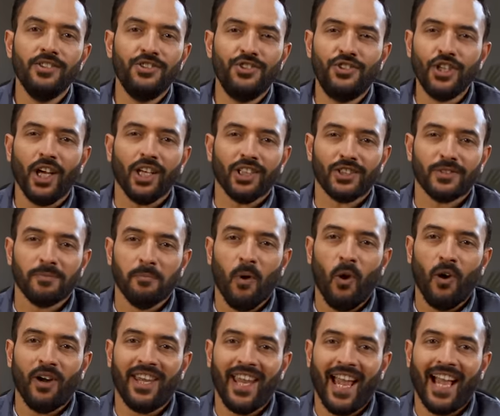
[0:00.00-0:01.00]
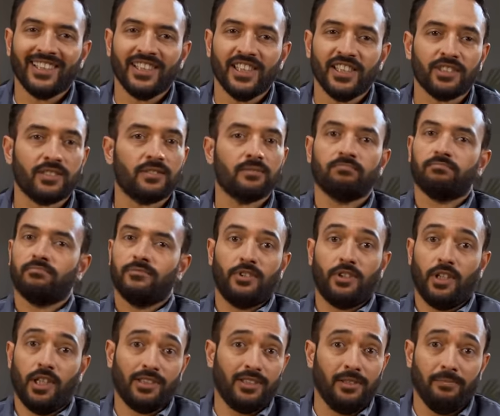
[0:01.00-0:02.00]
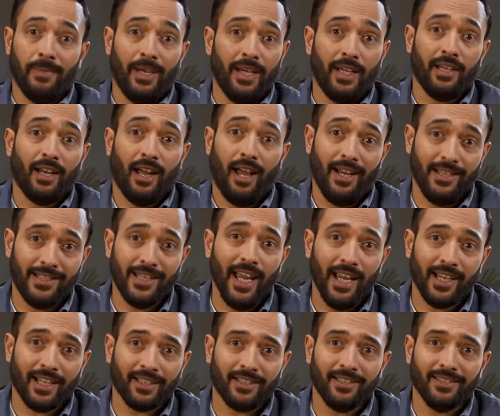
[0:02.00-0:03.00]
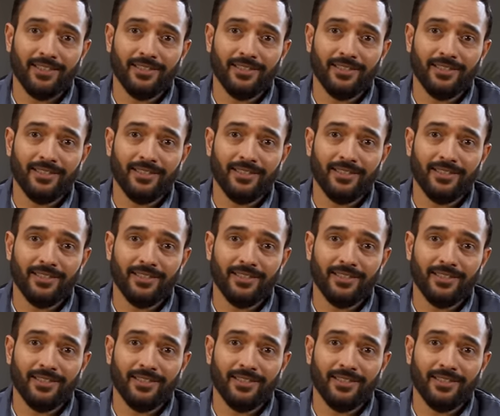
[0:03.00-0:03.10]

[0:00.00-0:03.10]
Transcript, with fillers: Just more gadgets doesn't make it high-tech.